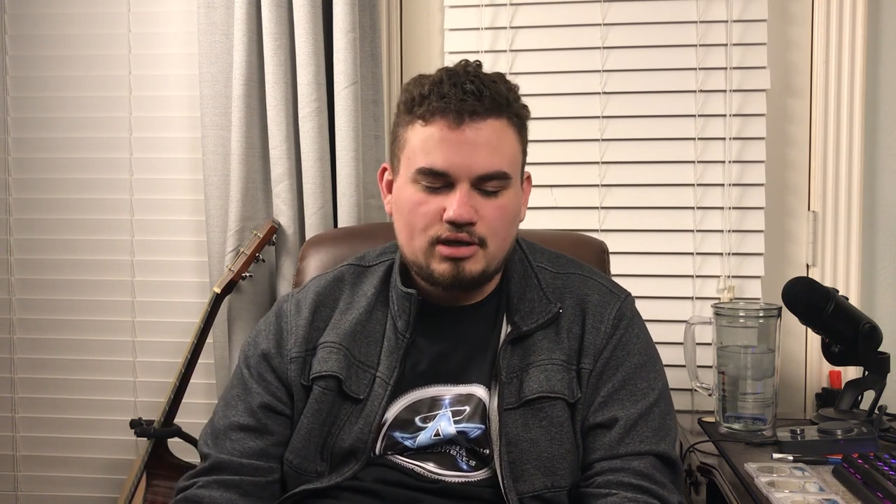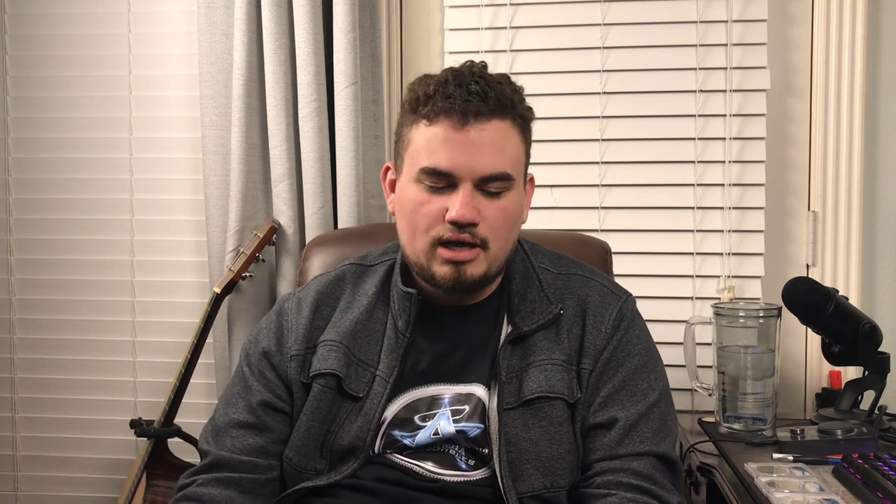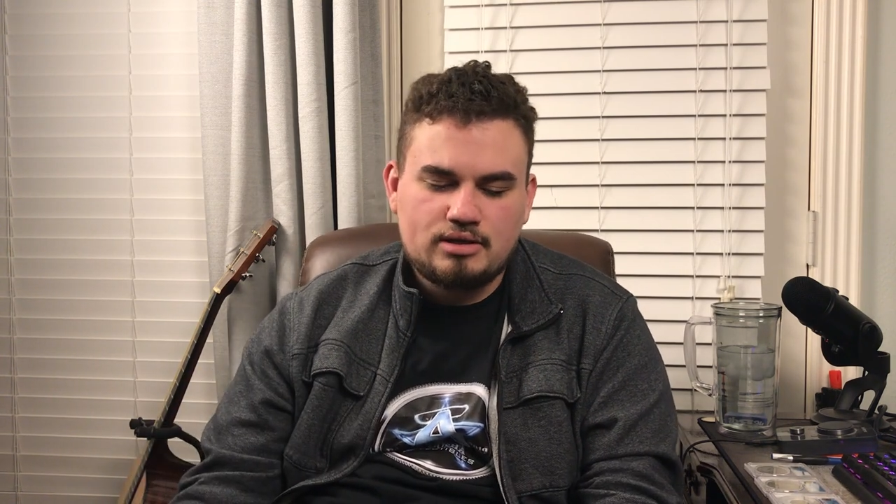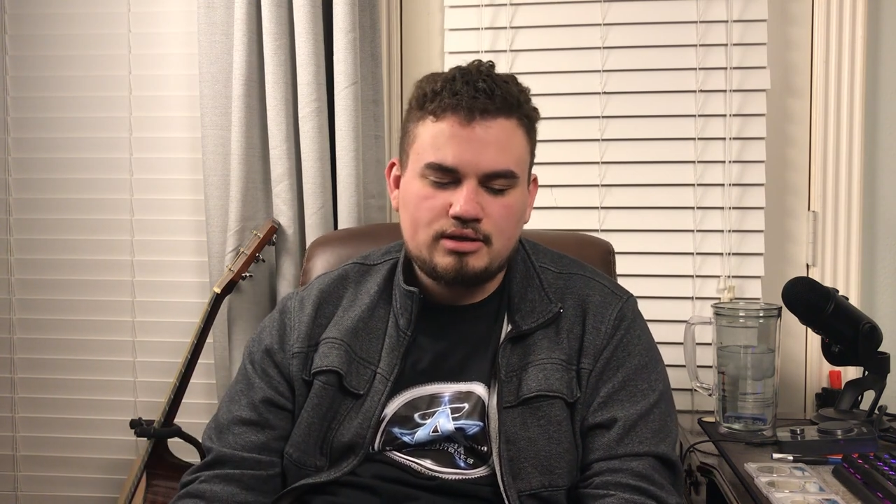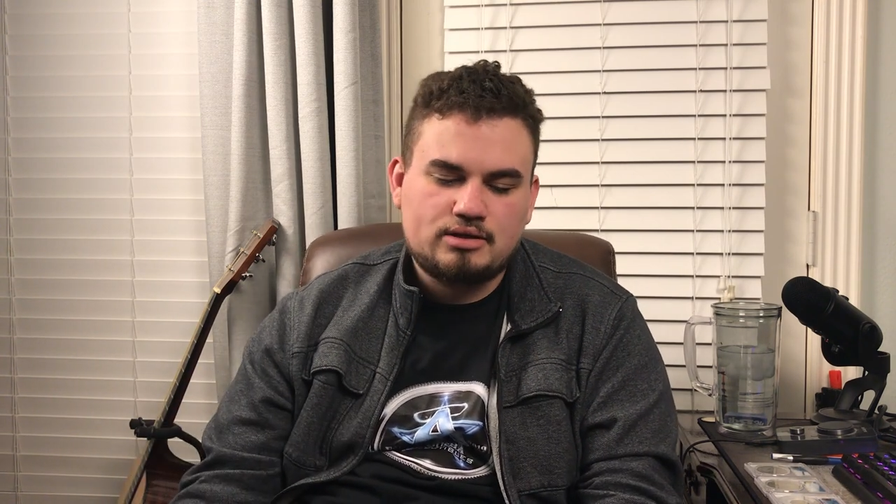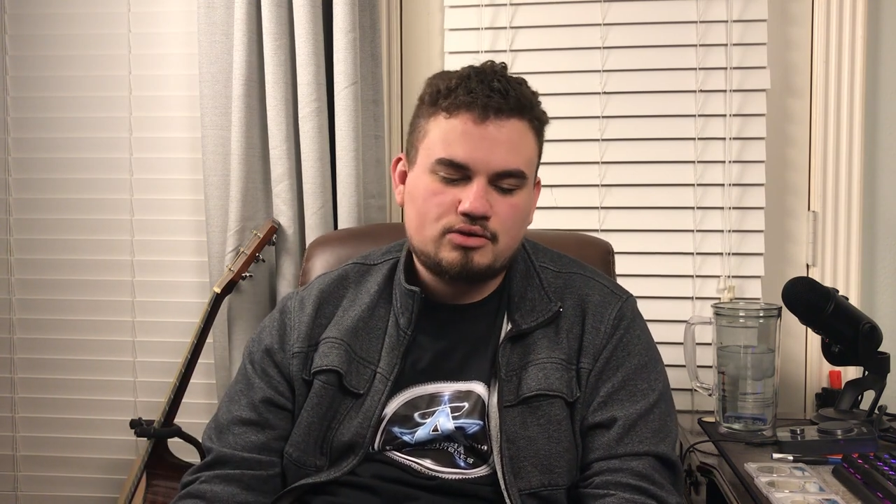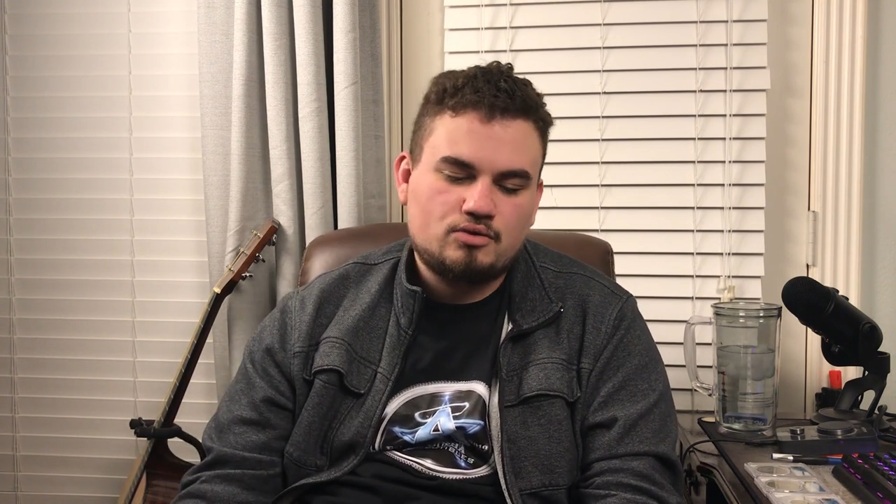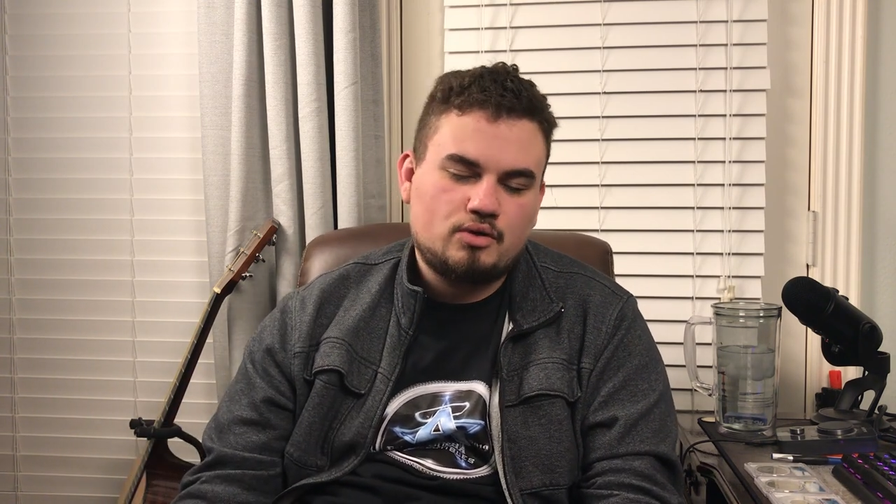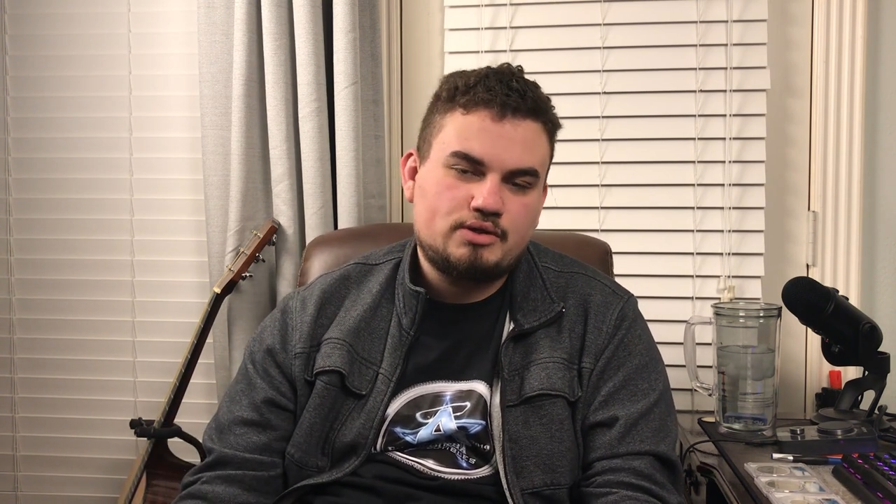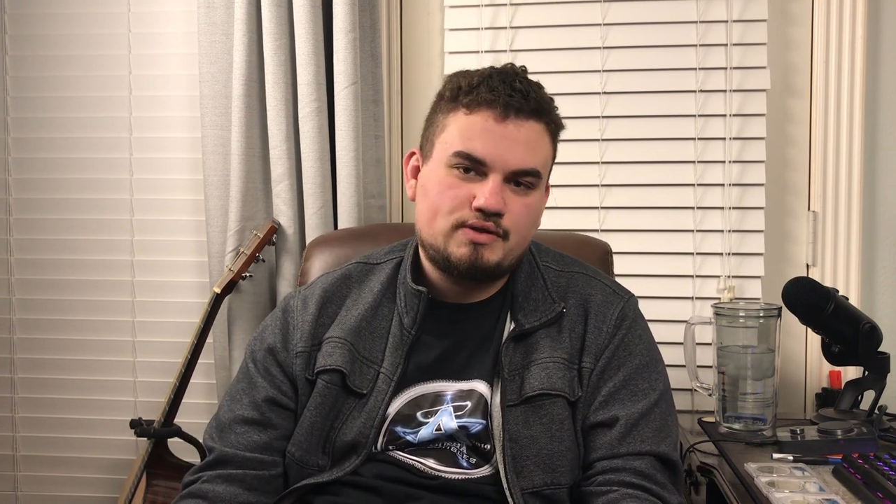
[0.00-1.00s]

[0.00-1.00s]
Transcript: I think this coin's a